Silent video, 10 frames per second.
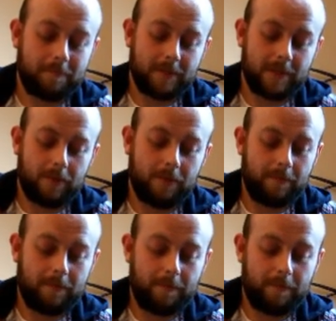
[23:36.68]
So,
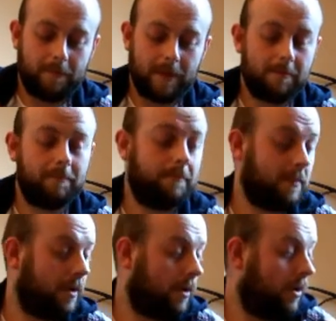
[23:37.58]
yep.
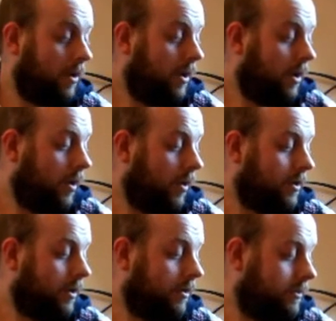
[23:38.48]
All
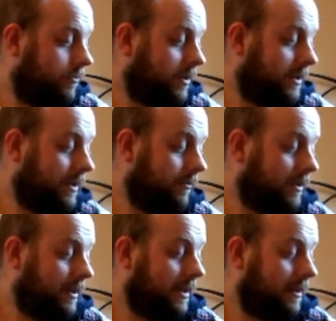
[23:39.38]
in all,
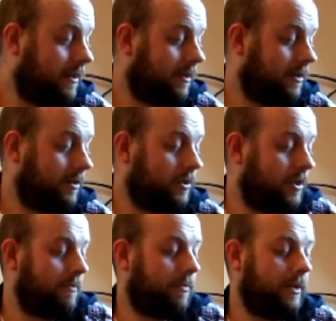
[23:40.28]
really good
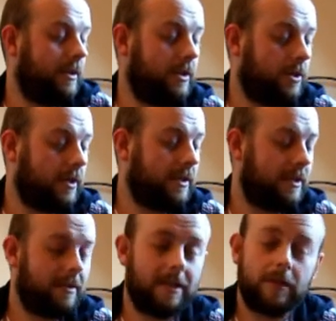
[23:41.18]
trip. Really enjoyed it.
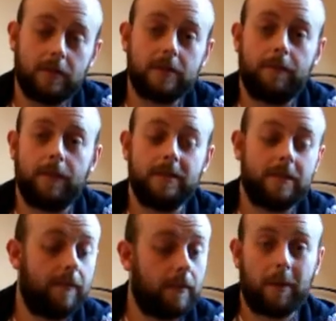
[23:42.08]
Did lots of fun
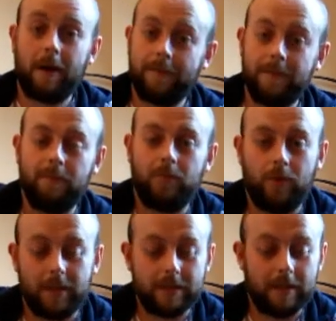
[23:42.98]
stuff apart from
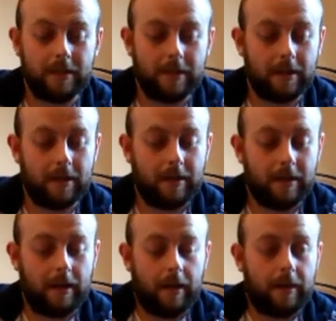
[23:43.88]
what you're seeing in the
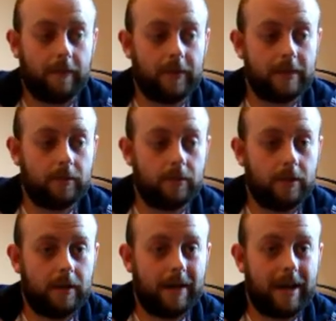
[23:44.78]
video.
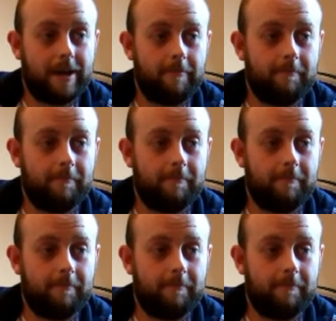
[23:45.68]
I